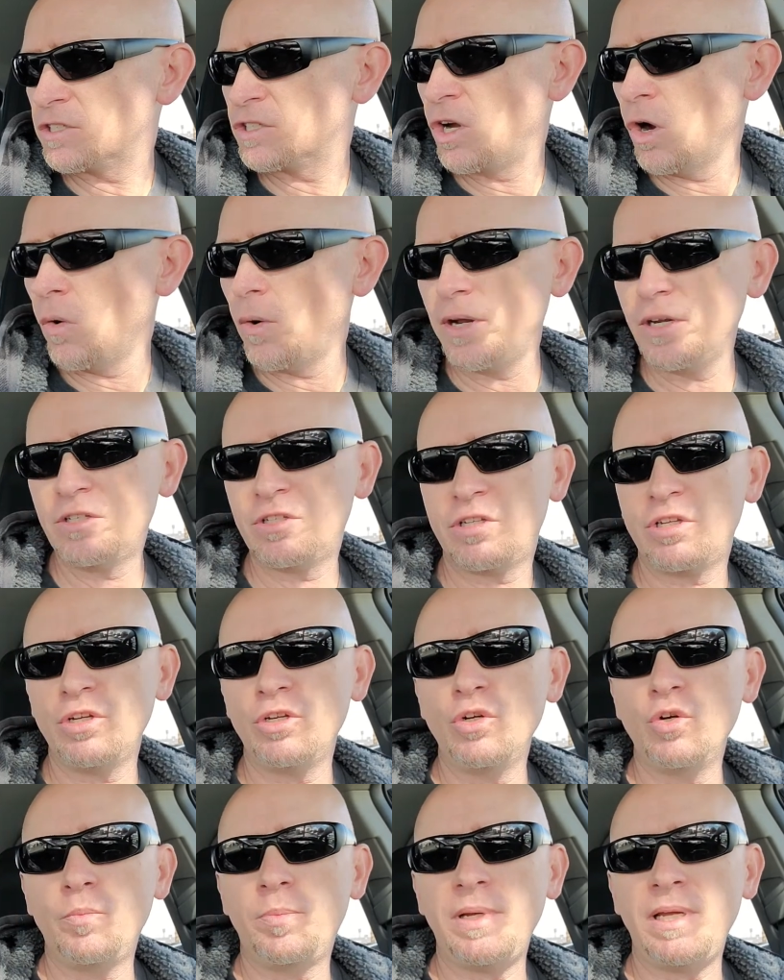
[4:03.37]
going
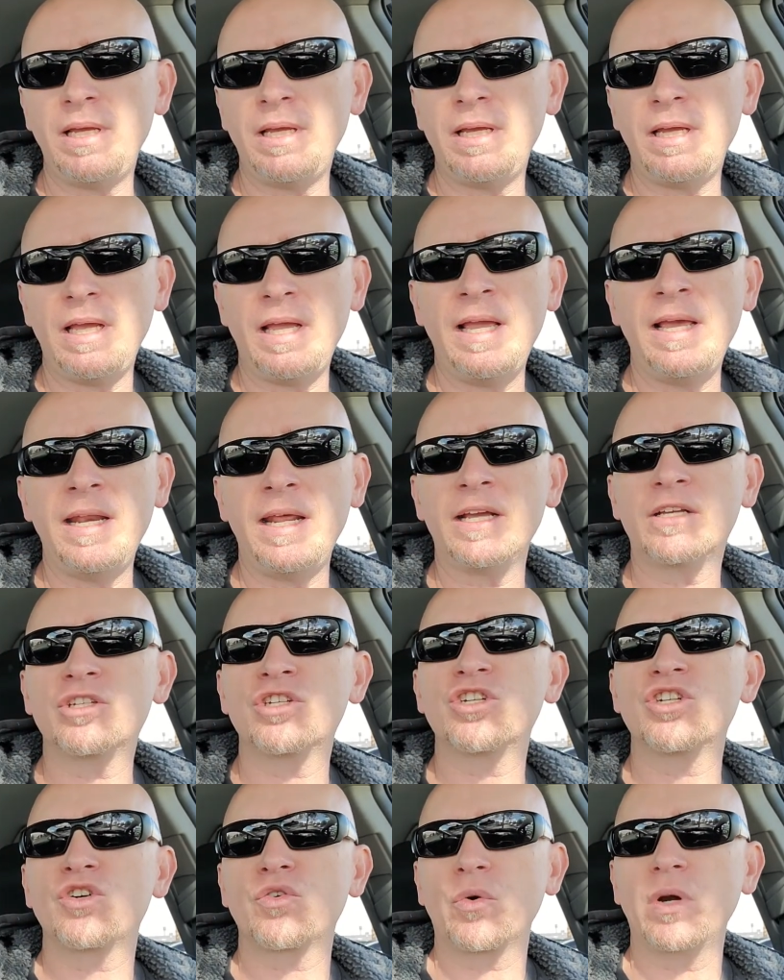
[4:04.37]
to be in
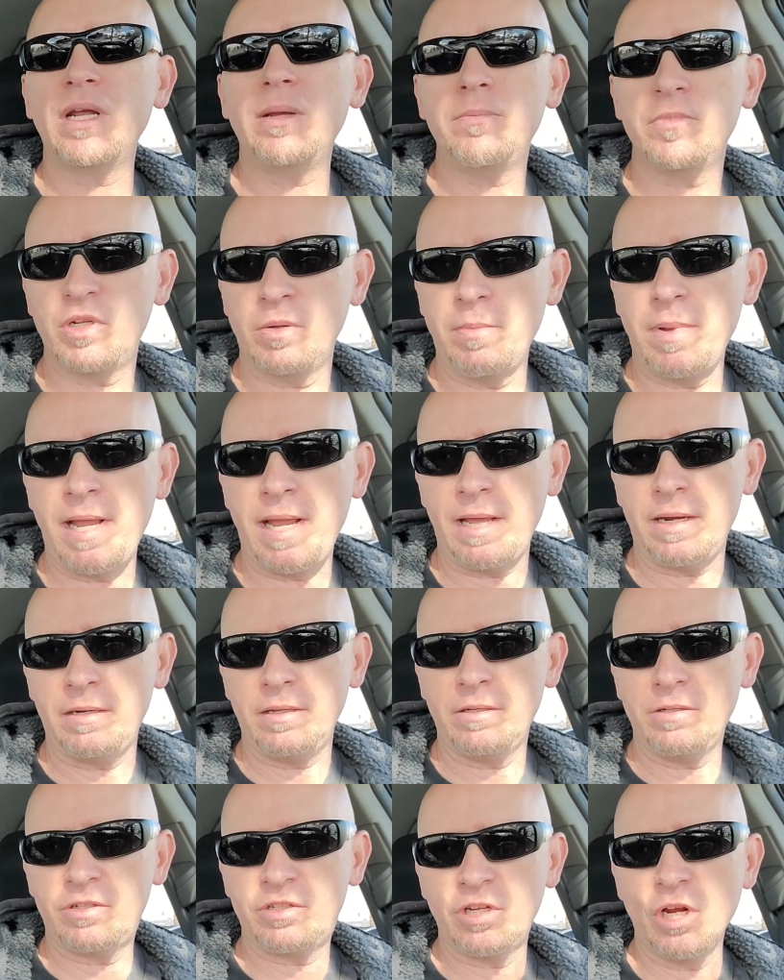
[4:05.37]
extreme demand.
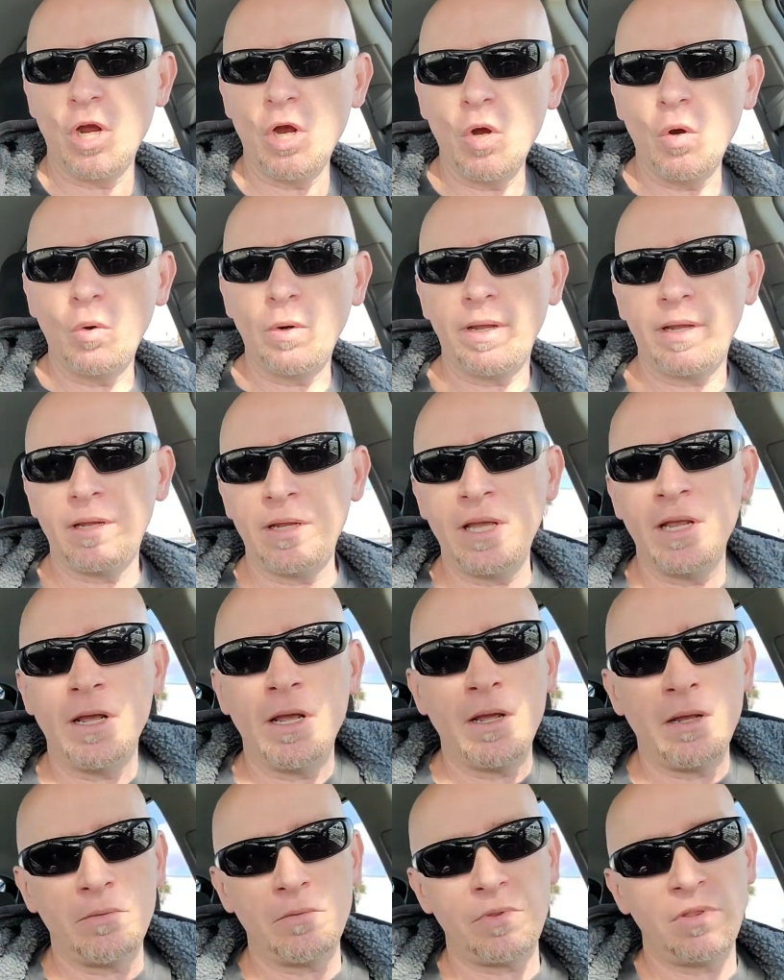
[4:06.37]
So
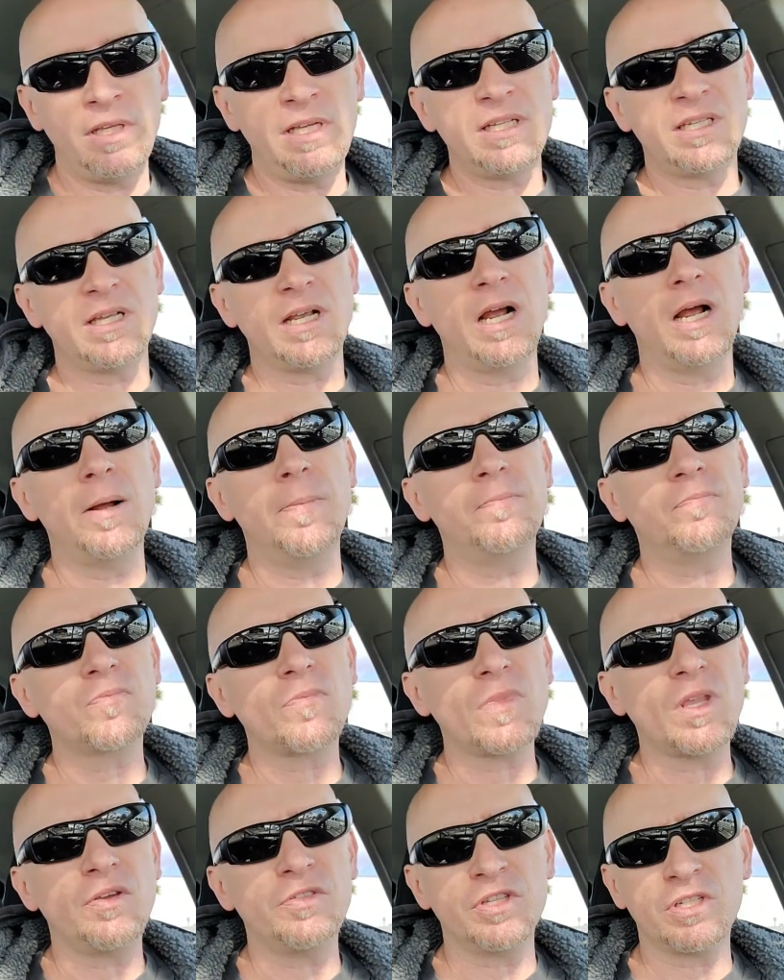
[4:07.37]
this
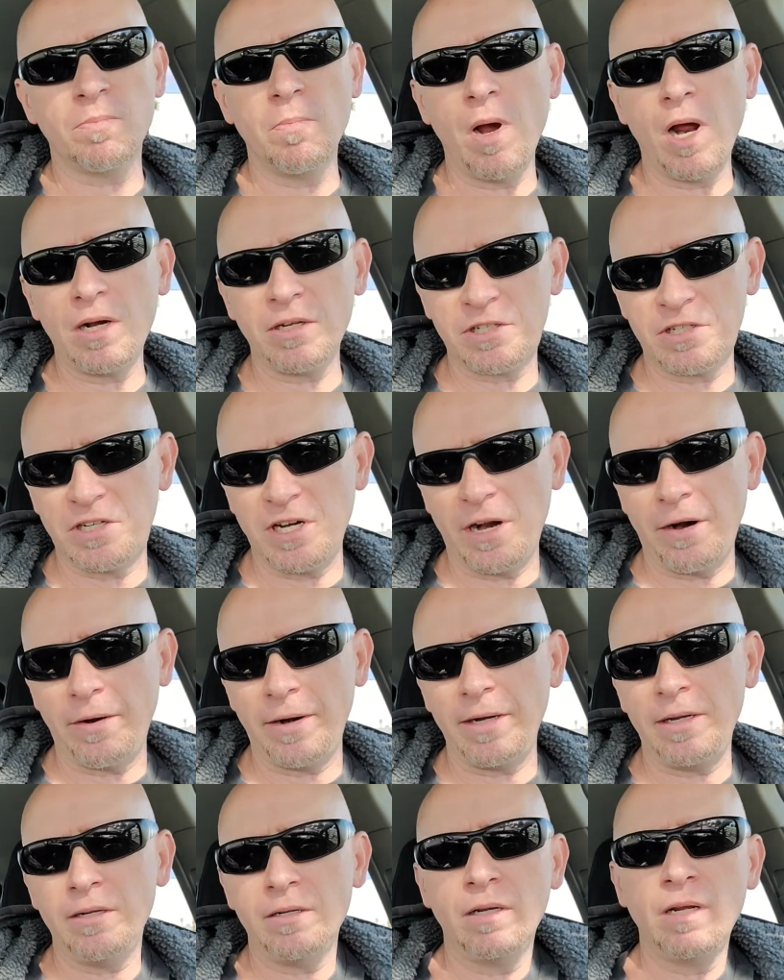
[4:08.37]

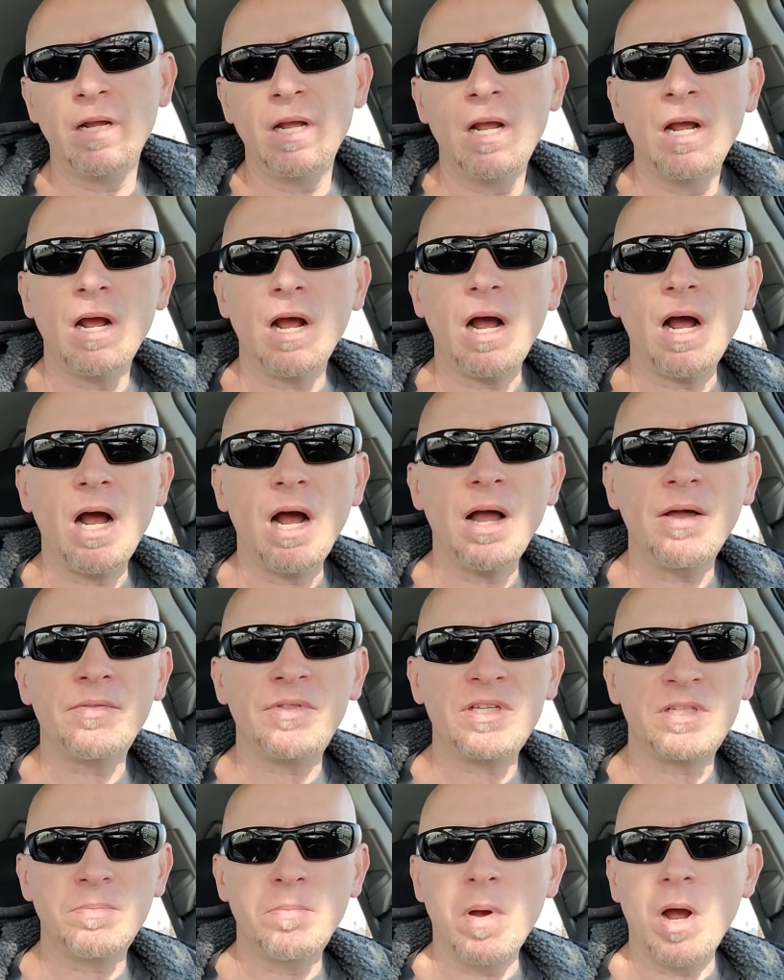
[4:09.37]
monastery,
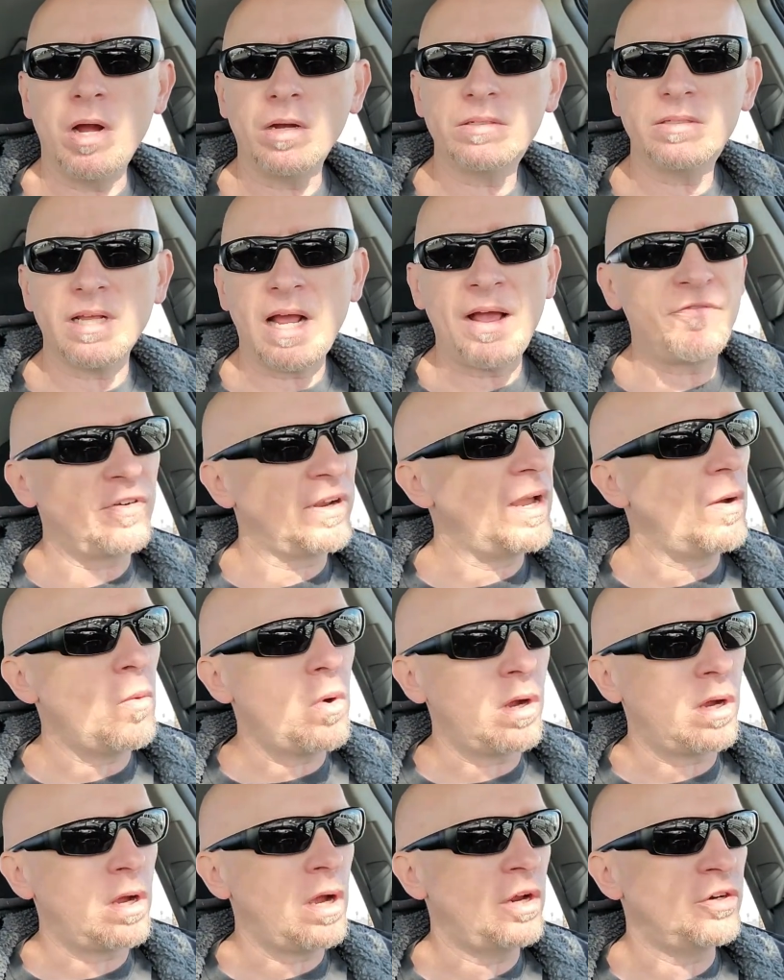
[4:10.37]
these monks, I forget
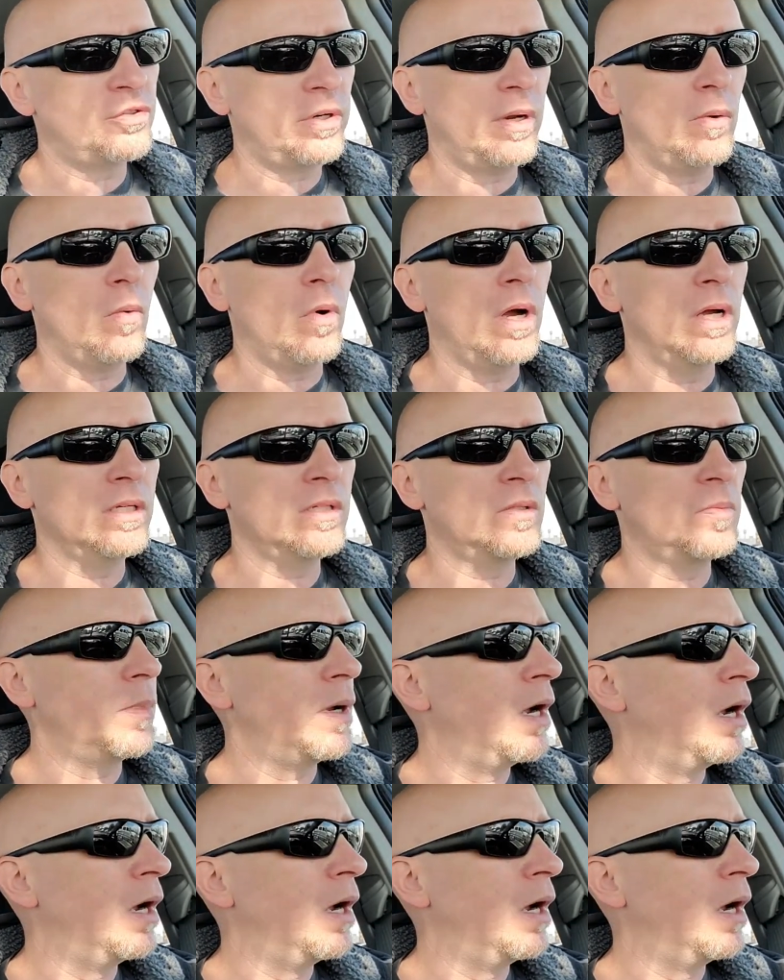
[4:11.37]
what country it was.